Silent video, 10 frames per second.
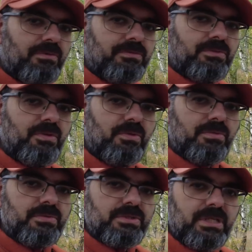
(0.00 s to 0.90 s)
of
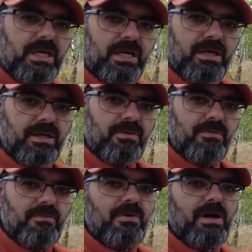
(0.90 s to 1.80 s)
those
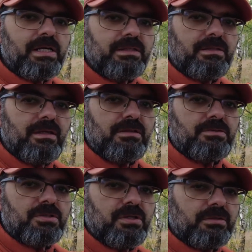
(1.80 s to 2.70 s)
white
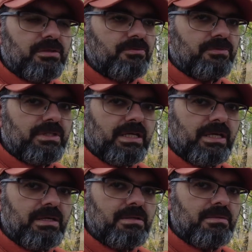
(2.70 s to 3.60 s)
trunk of the